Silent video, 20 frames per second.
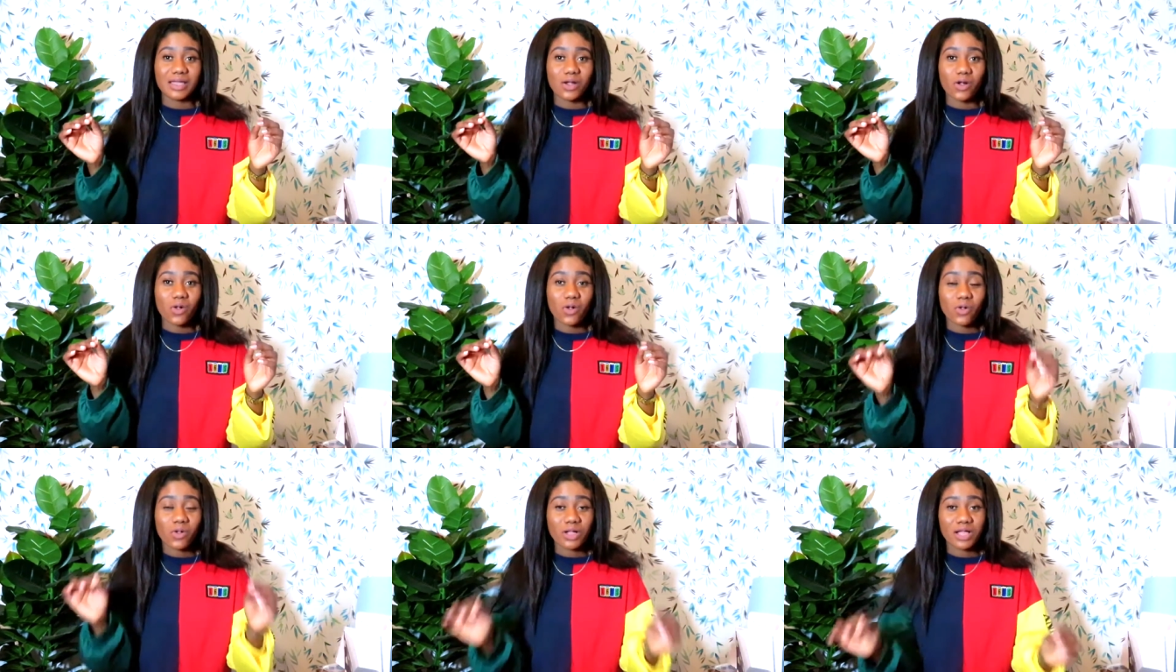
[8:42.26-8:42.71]

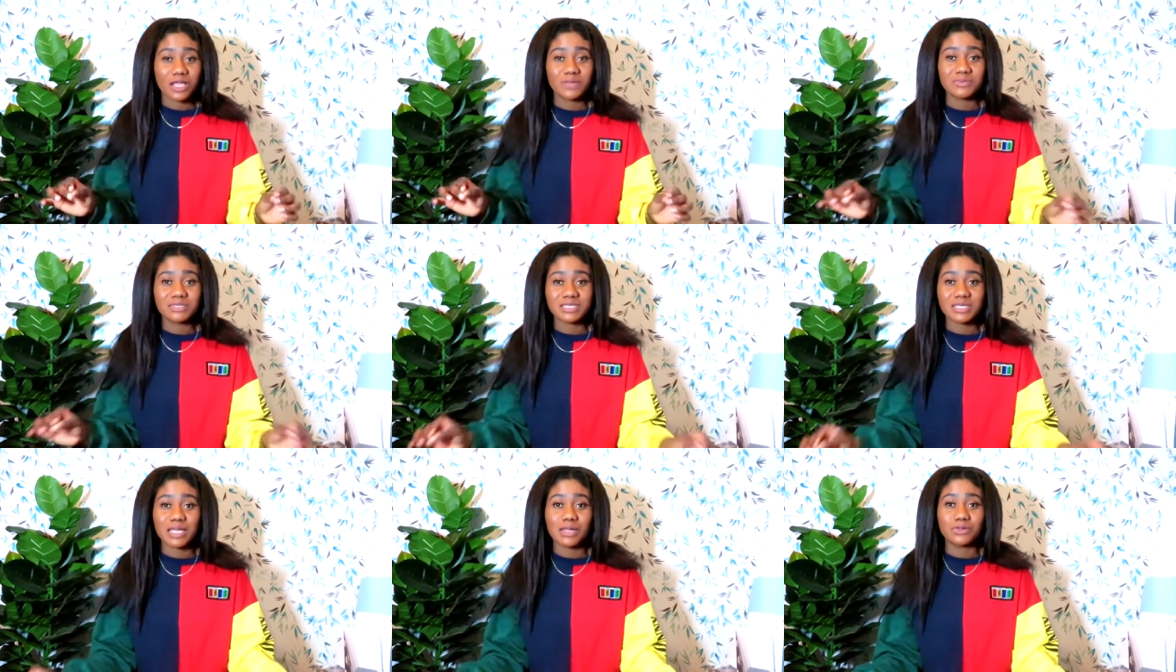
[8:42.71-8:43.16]
all
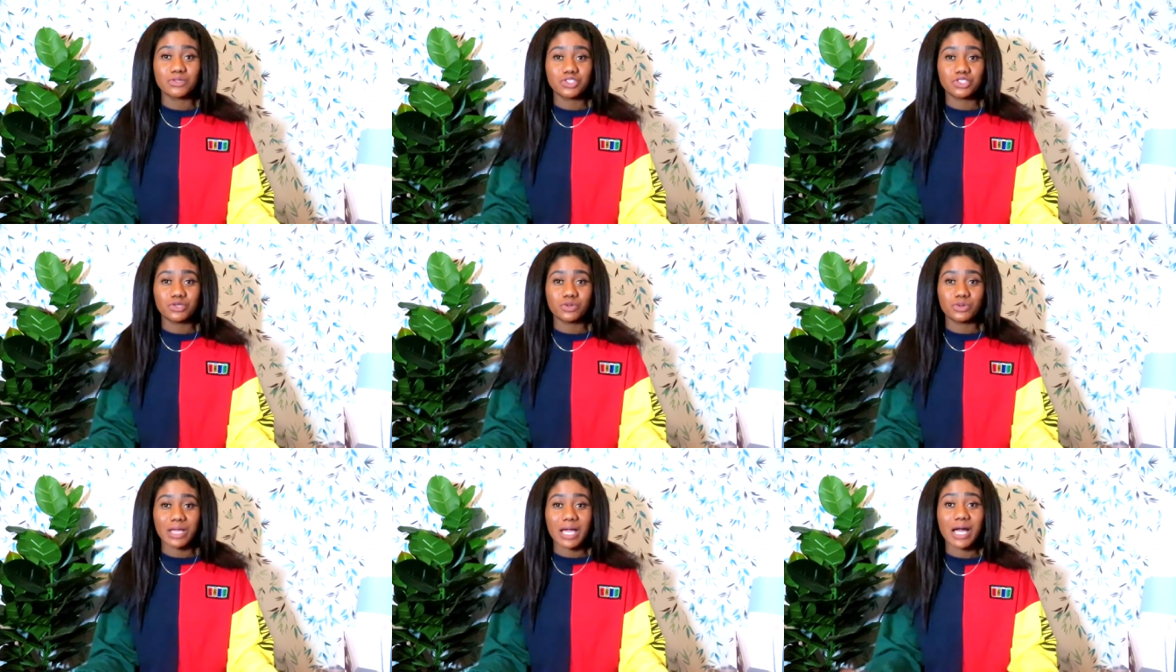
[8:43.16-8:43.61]
comes down
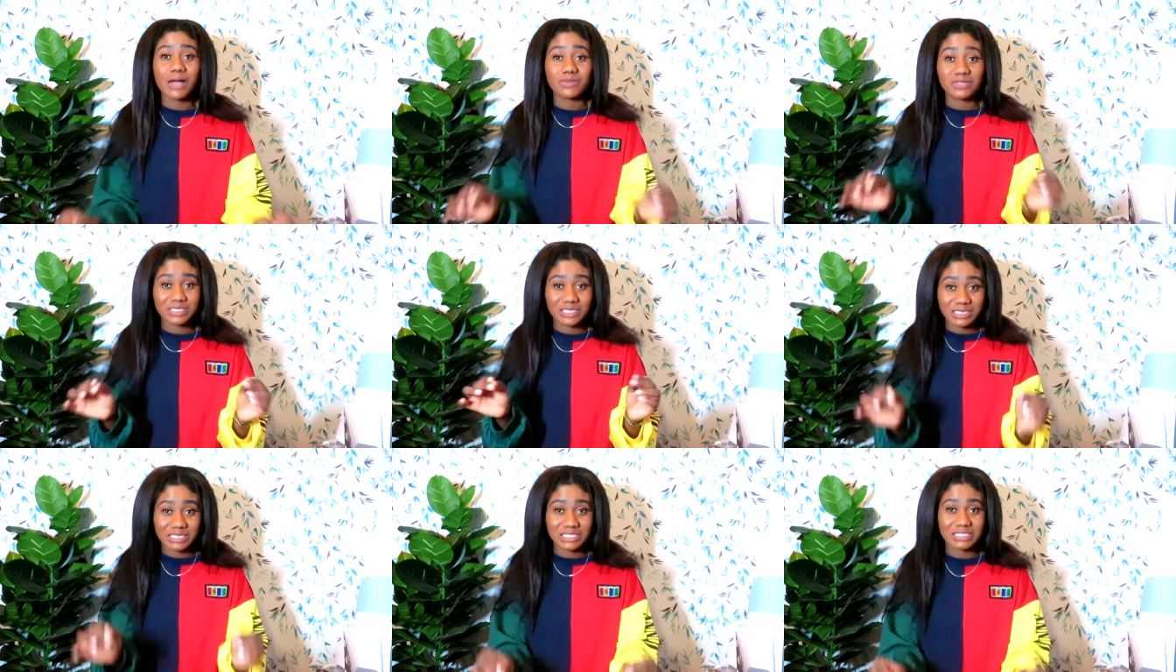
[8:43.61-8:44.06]
to how
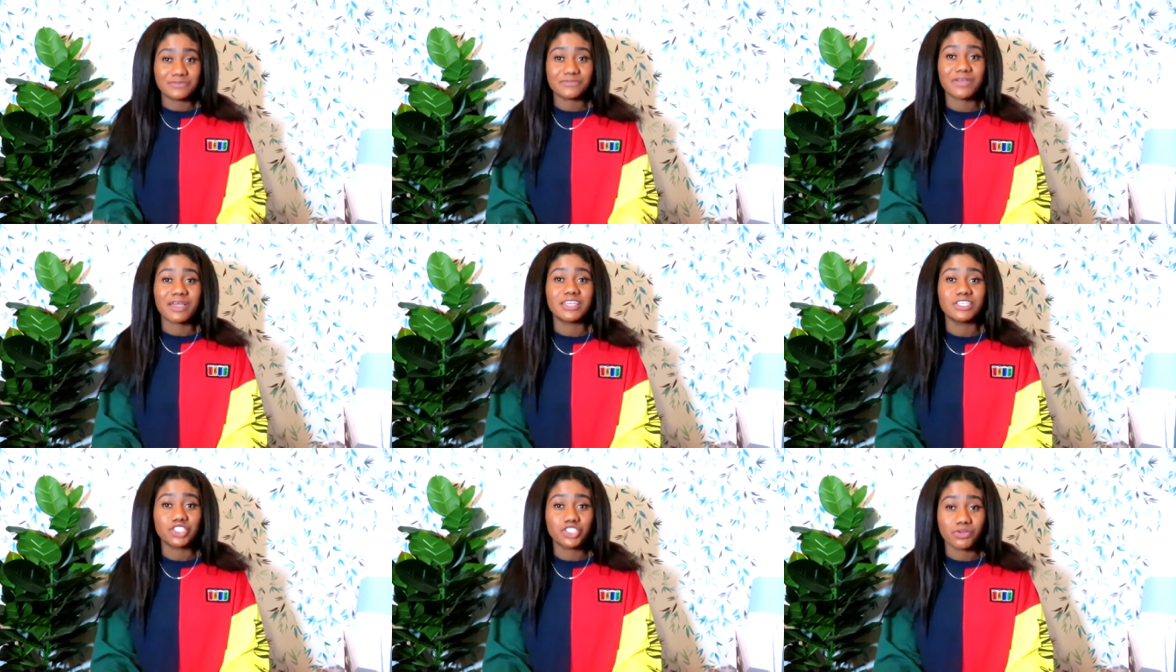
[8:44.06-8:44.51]

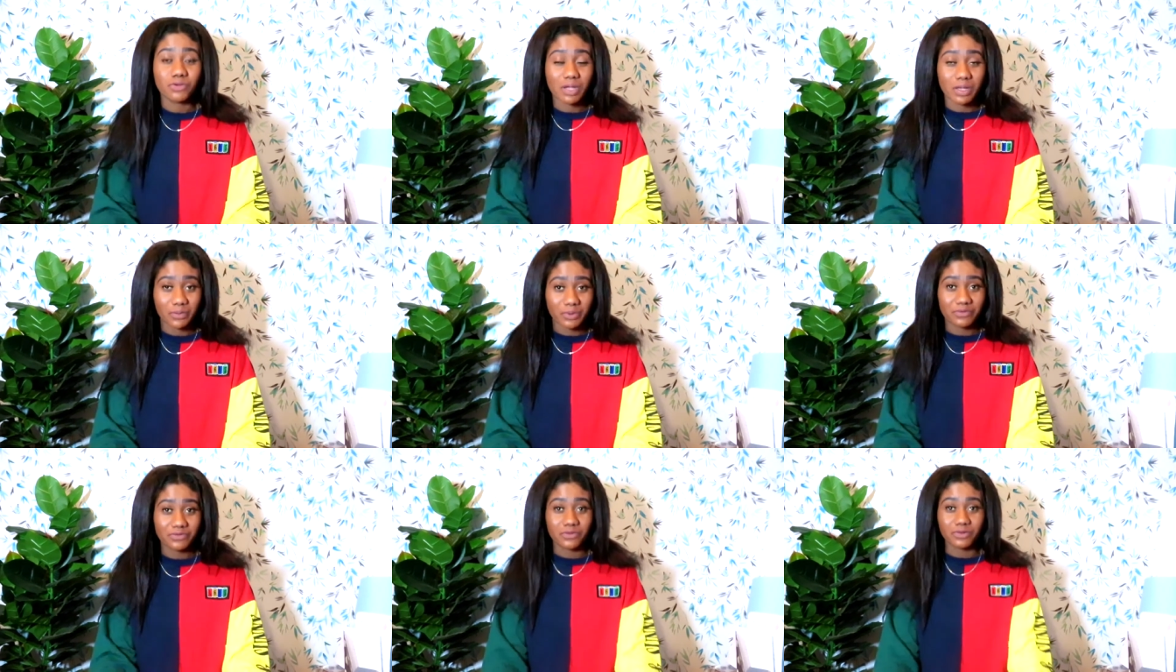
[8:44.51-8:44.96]
satisfied you are
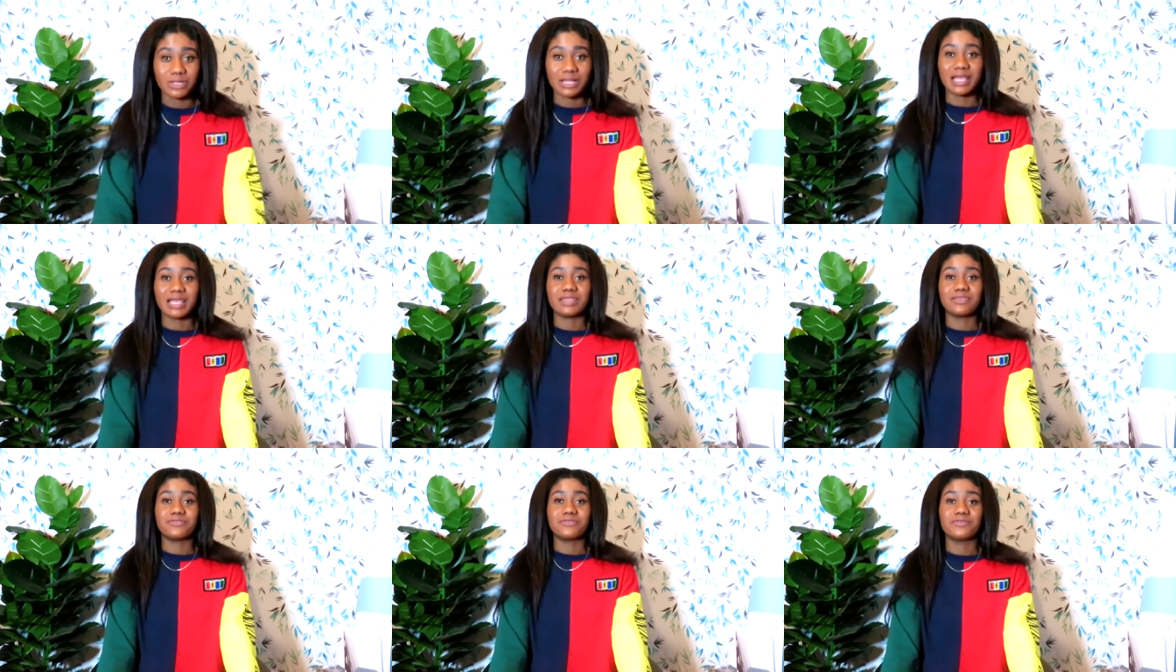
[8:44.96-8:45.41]
with your
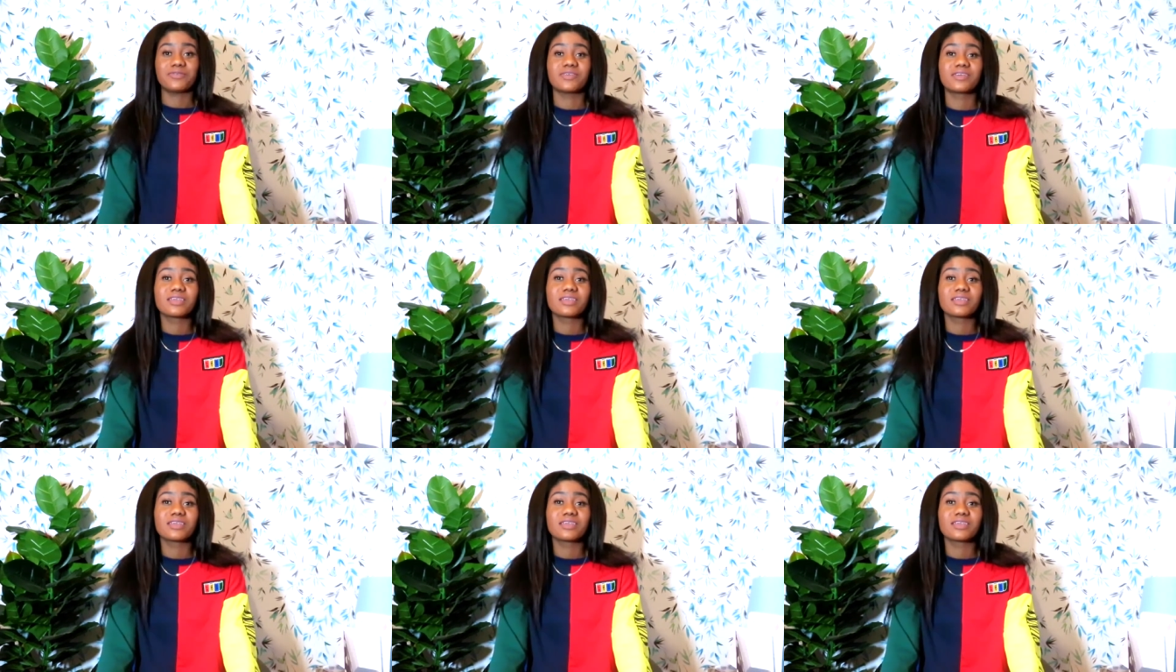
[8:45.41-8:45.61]
life